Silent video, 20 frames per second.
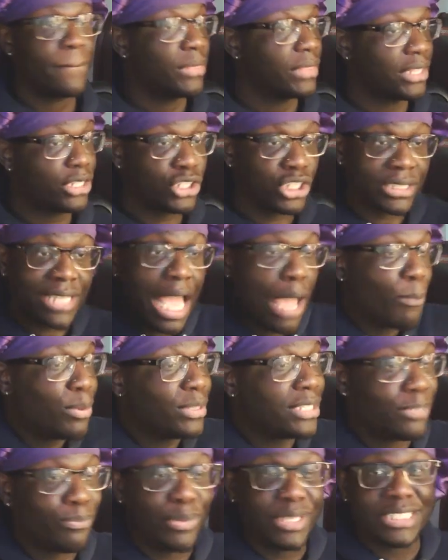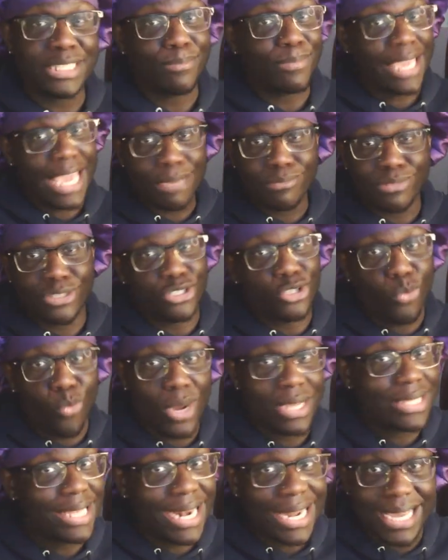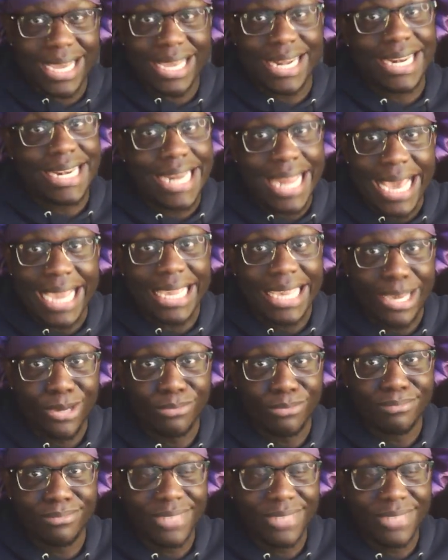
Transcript: There just happen to be some games in the way that I gotta knock out.